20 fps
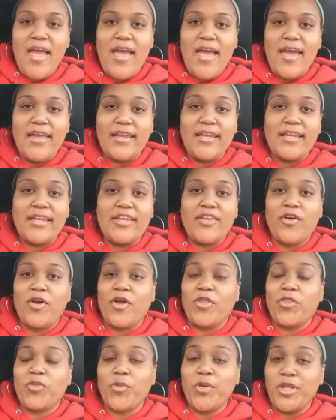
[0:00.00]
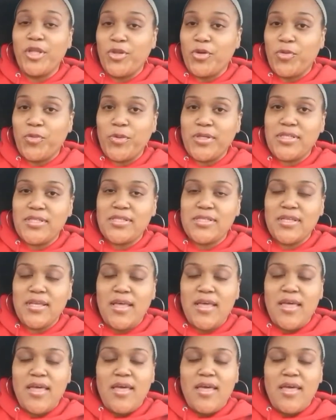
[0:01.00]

And there are three little ones.